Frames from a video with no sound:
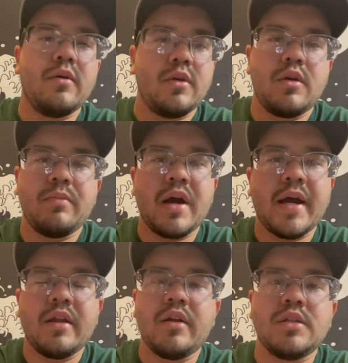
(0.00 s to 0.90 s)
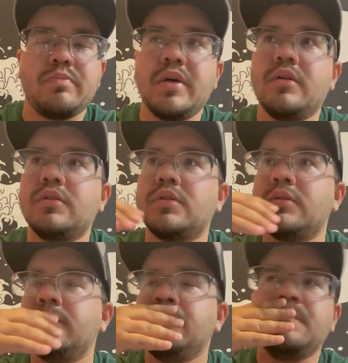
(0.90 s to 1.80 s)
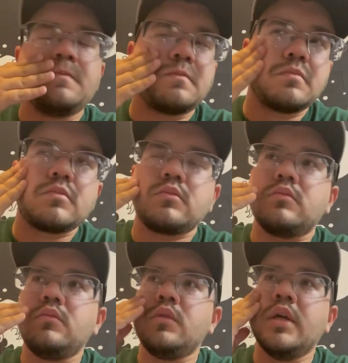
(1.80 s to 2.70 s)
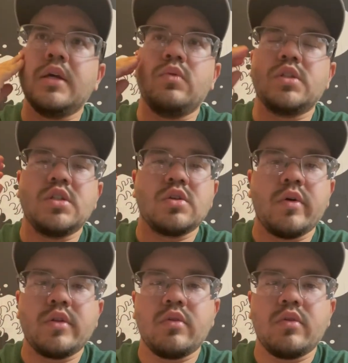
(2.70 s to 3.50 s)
you know, behind on his bills, was just going through a